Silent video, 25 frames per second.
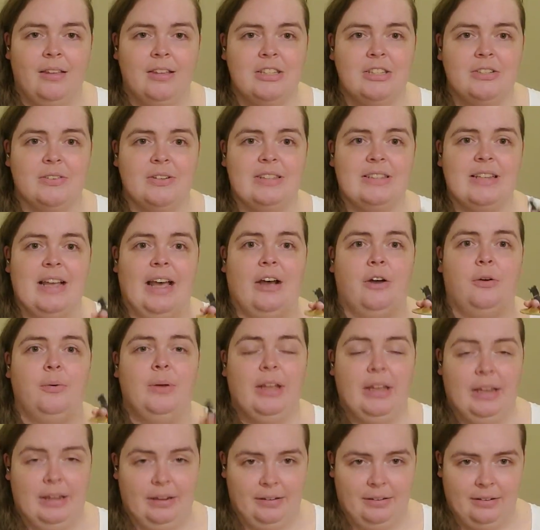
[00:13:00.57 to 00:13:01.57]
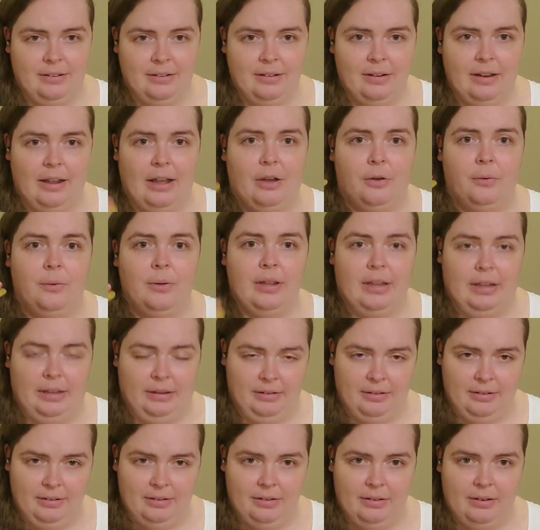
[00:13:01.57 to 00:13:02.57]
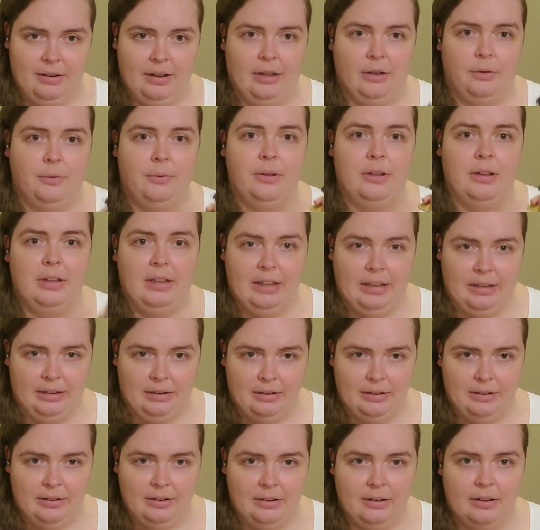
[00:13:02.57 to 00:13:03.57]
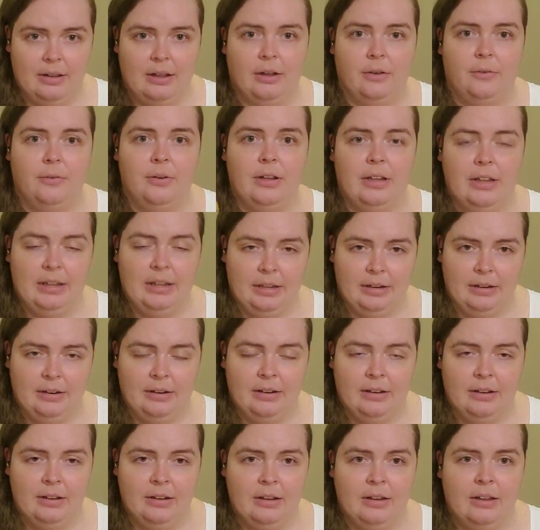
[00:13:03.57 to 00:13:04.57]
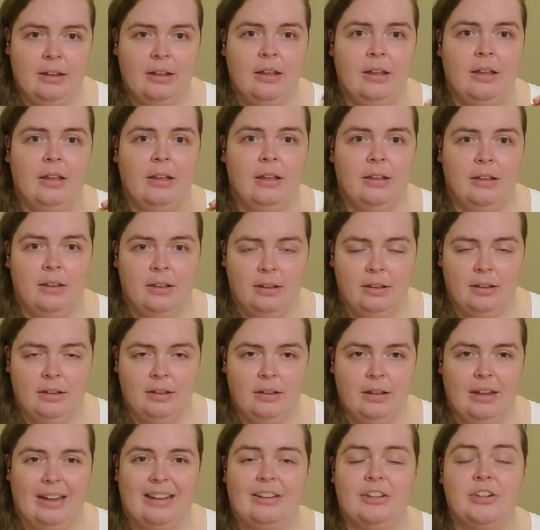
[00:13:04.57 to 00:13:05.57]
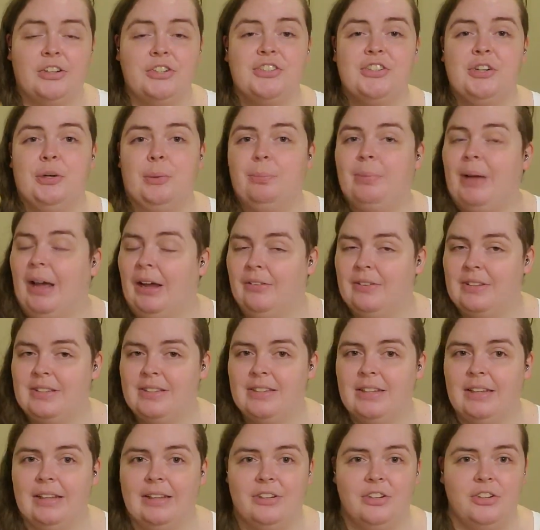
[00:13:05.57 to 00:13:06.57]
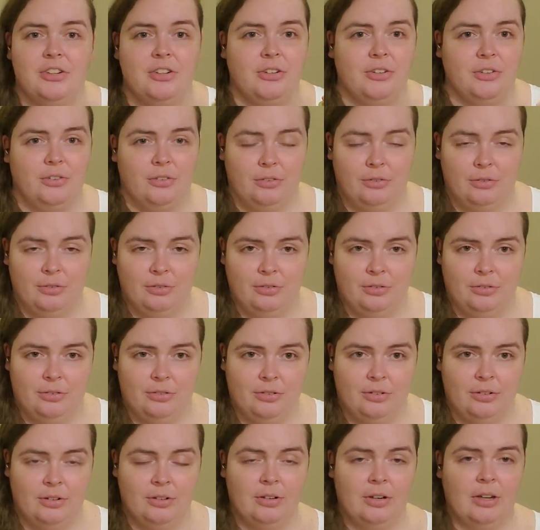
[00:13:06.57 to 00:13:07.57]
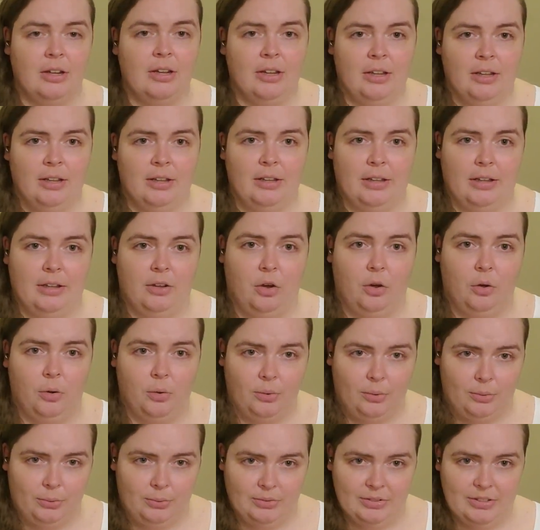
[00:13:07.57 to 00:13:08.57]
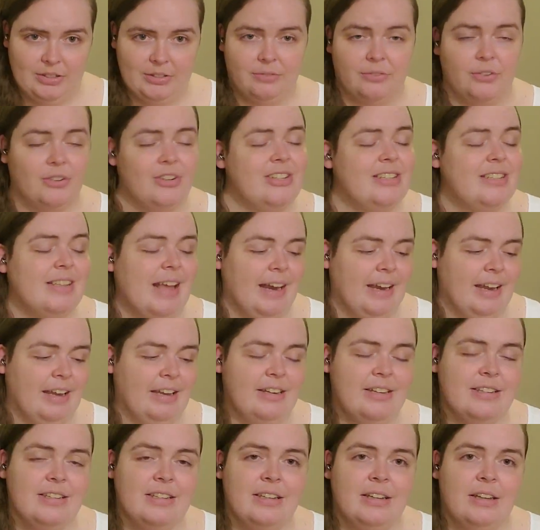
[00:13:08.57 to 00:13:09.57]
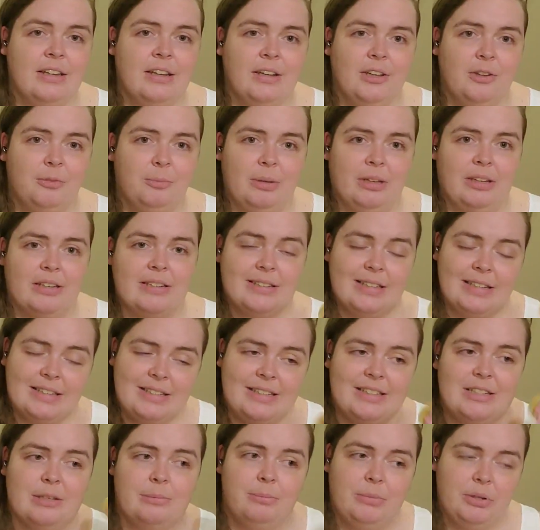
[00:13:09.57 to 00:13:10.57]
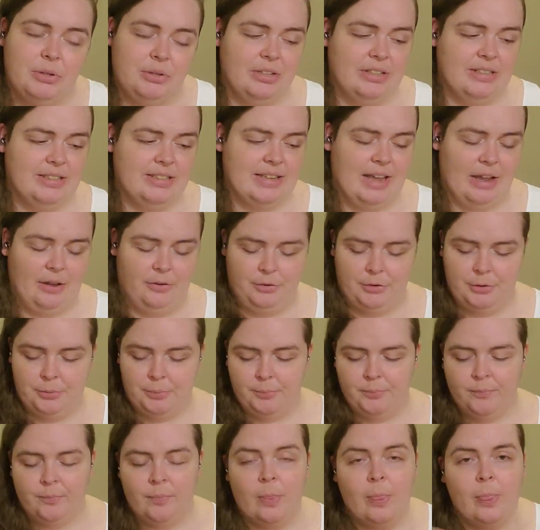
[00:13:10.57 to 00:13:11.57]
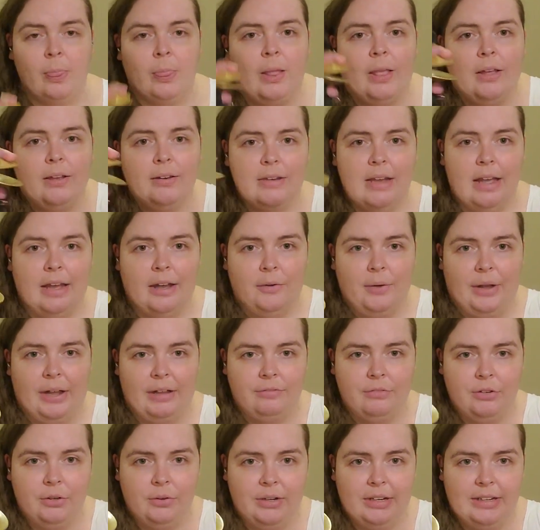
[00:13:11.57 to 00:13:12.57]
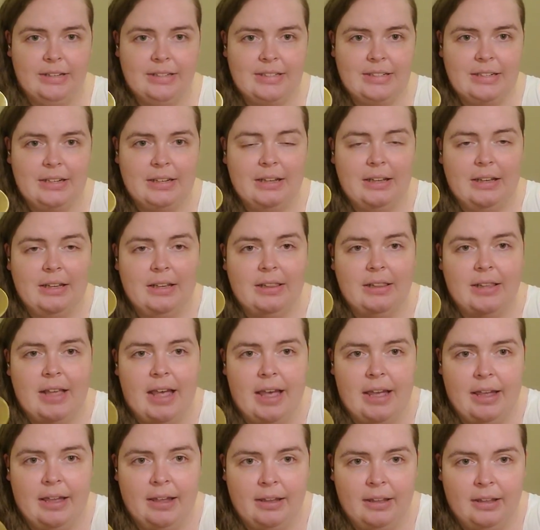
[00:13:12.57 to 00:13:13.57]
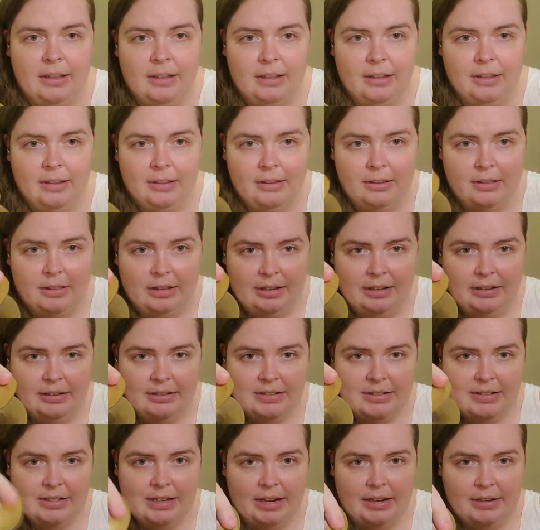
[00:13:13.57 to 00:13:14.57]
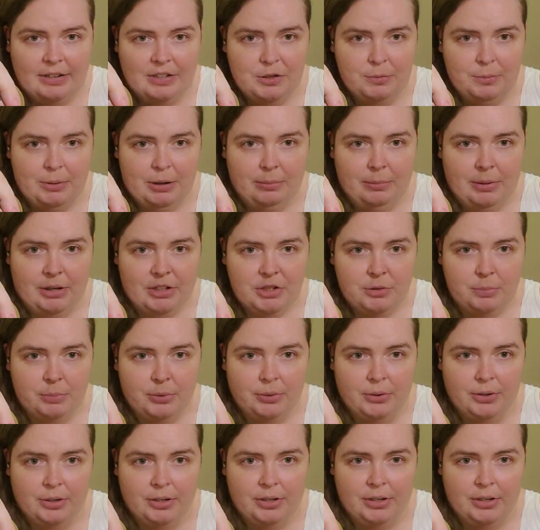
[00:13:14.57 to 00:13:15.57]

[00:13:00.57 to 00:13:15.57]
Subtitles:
So it's out, in, out, in, out, in, out, in. And there's no bounce. It holds for a second because this is a muted sound. Now, I've noticed that these tend to be much more